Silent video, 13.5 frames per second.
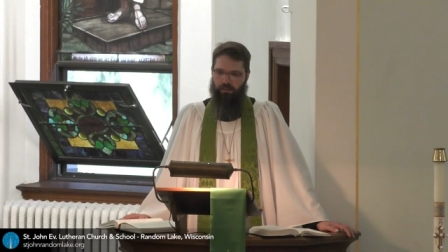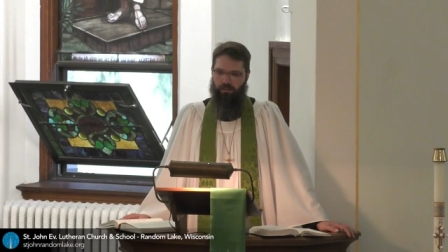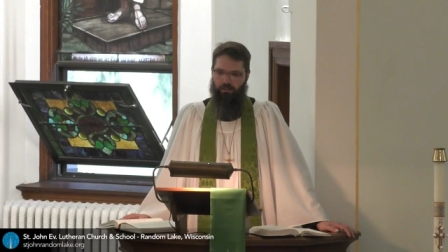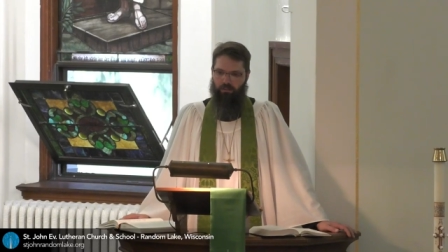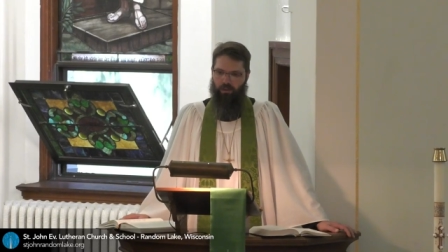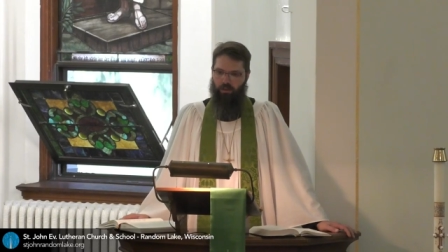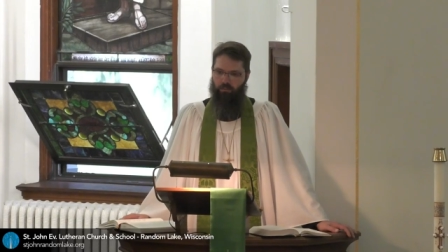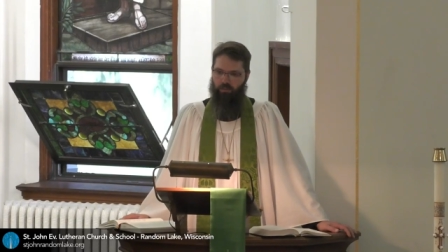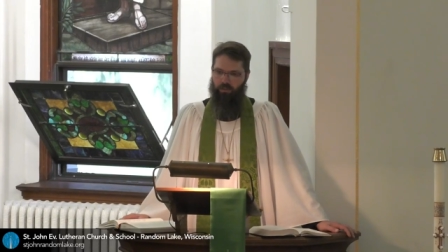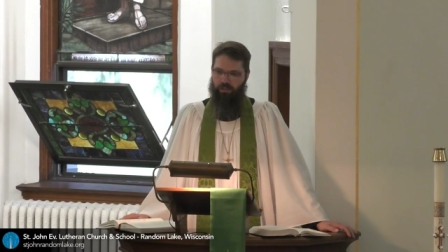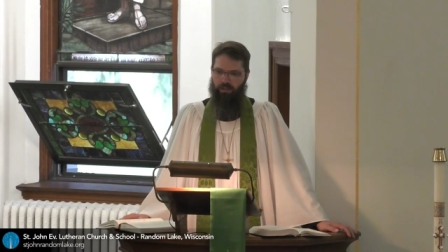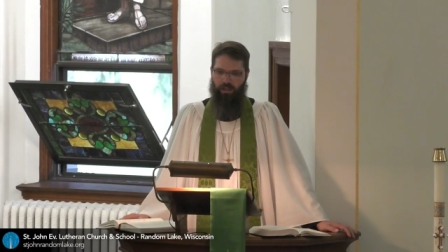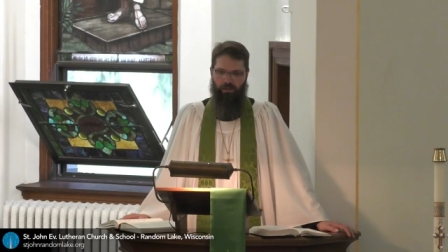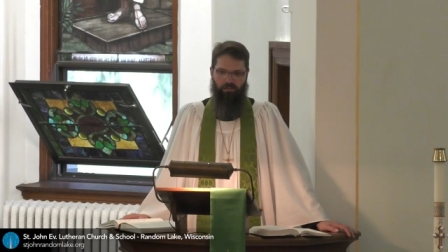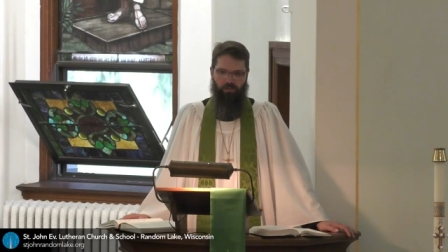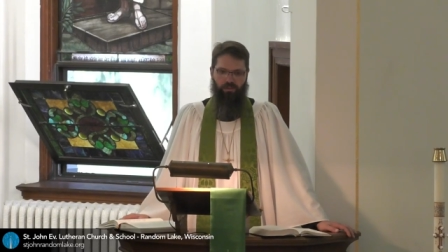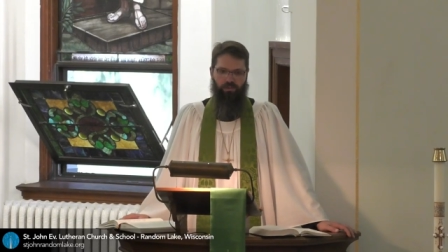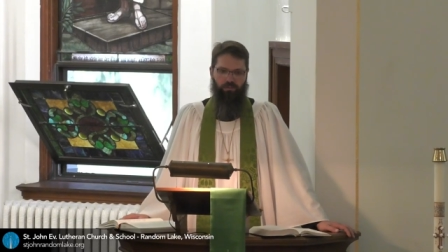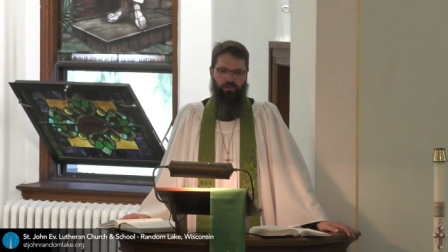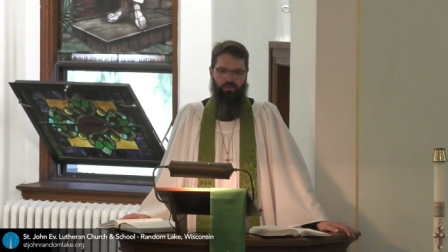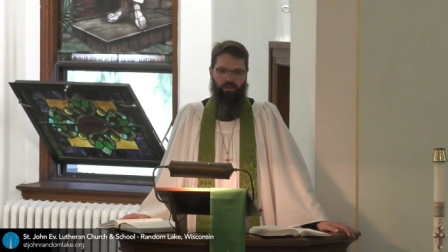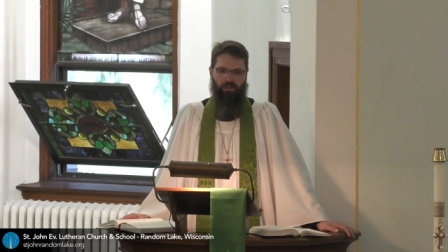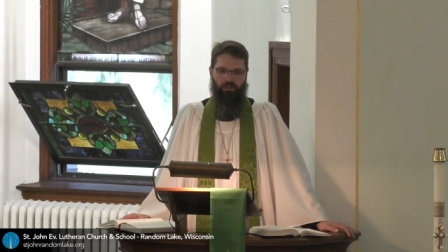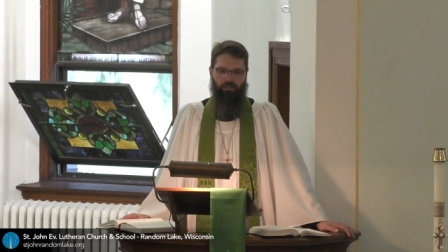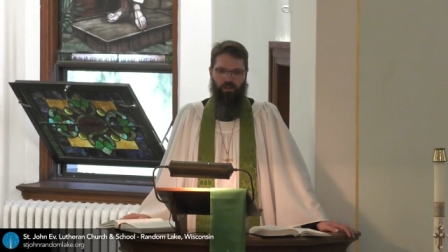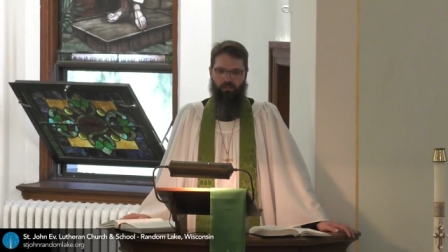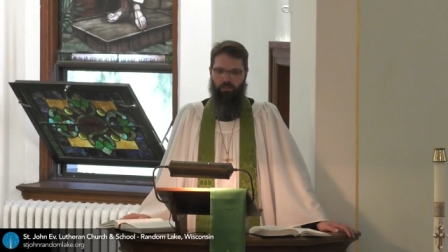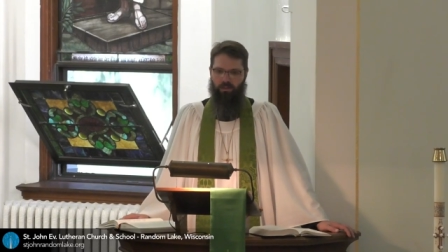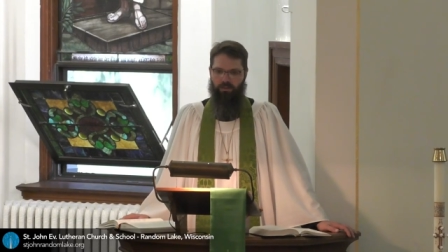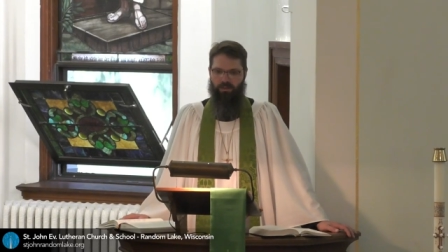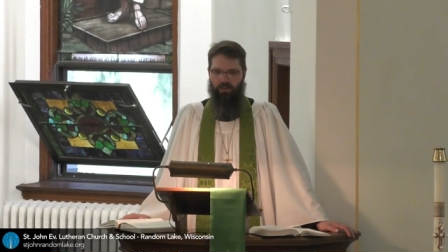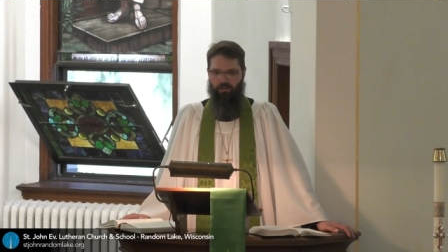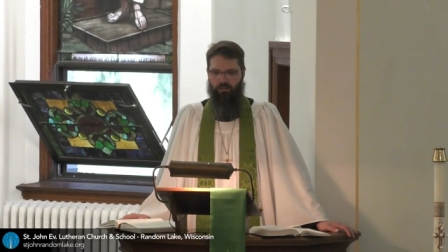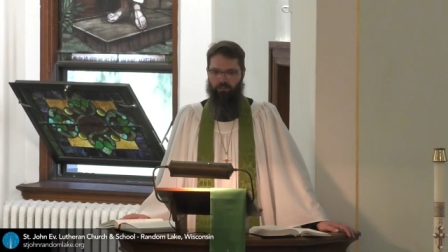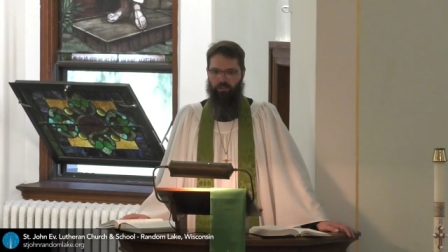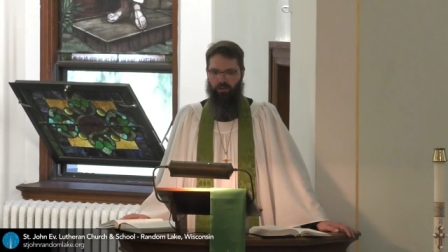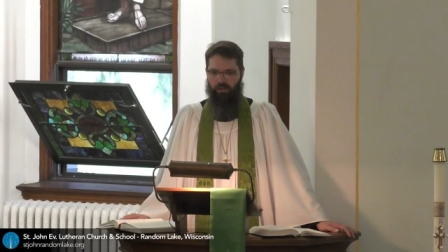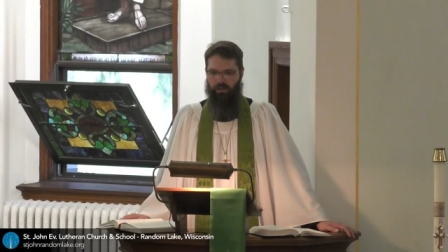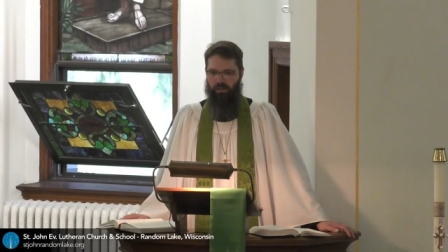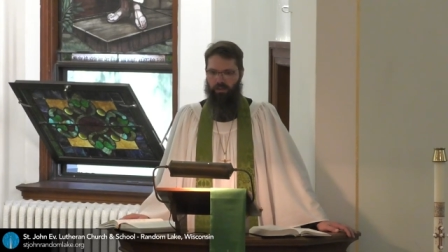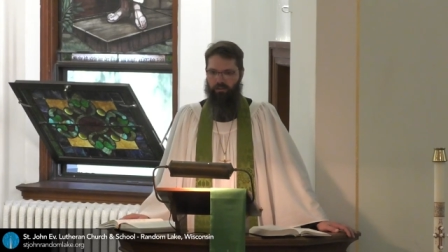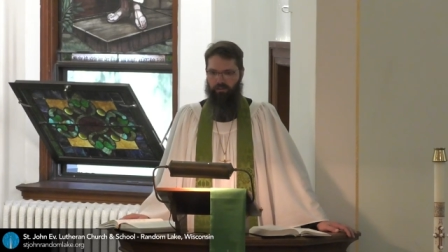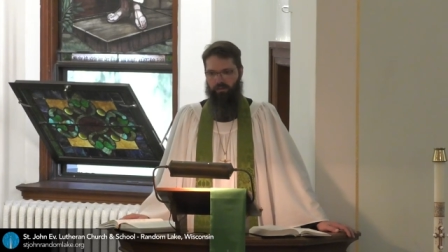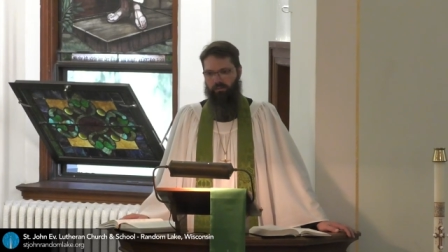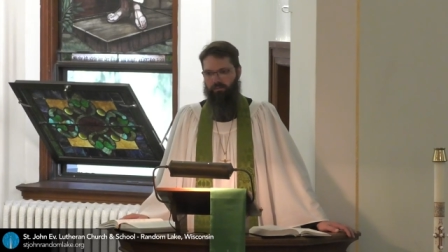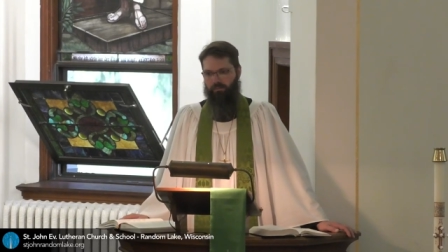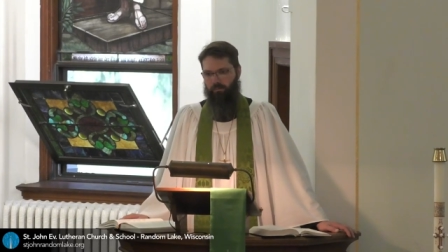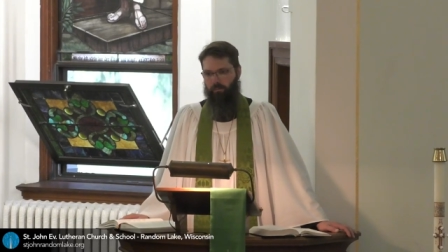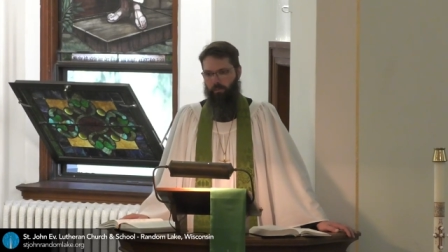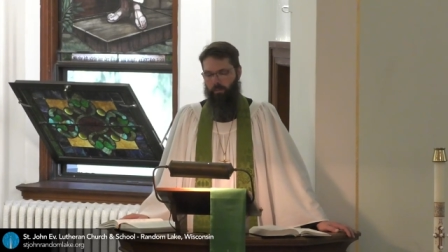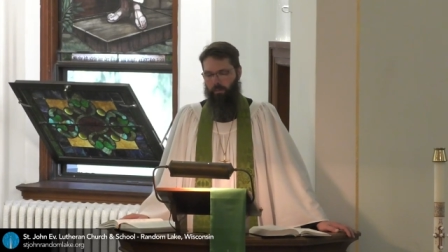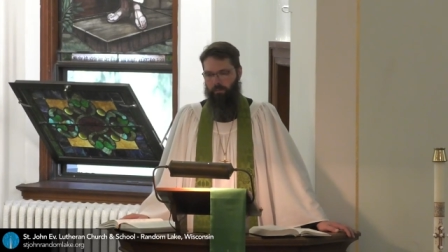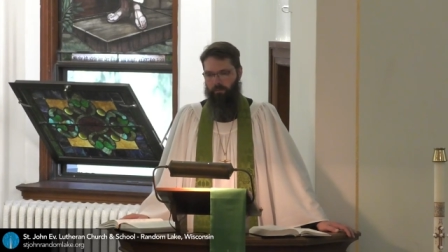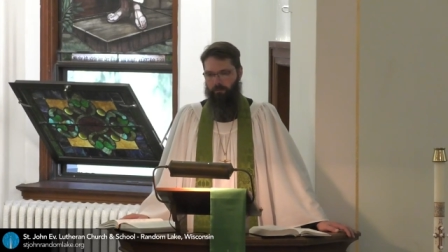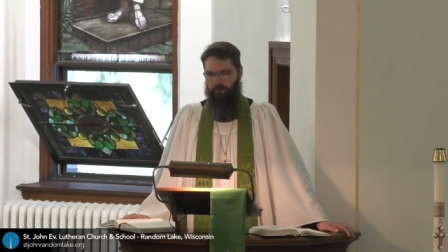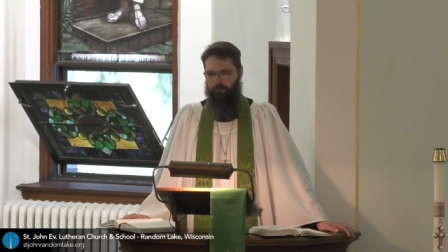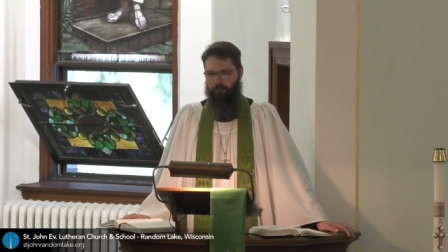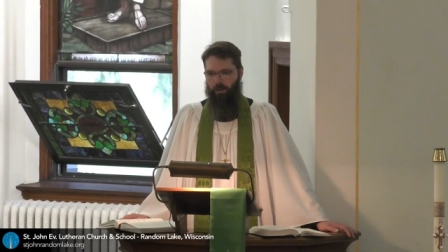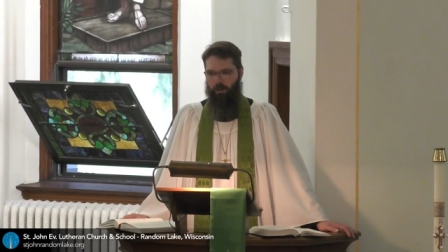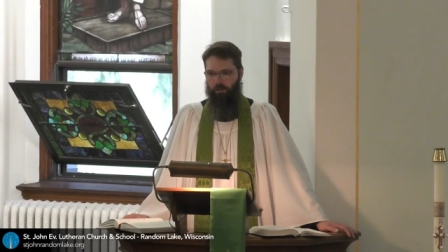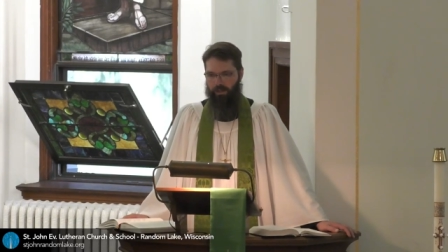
Rome would level Jerusalem, not one stone upon another, all